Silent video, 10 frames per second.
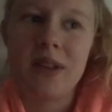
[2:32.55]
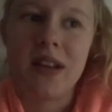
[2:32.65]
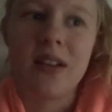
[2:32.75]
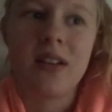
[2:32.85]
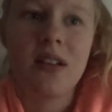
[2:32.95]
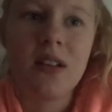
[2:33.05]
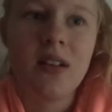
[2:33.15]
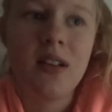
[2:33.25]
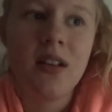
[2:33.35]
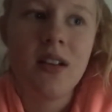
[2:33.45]
been
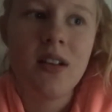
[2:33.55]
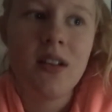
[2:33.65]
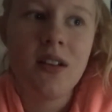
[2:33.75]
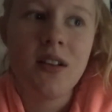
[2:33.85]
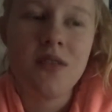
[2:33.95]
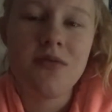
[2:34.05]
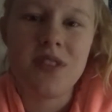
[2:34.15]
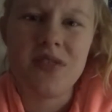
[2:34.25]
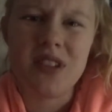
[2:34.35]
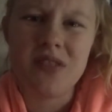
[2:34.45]

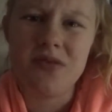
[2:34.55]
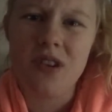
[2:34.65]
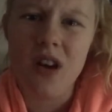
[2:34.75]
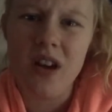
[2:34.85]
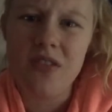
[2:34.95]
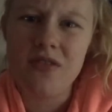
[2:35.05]
55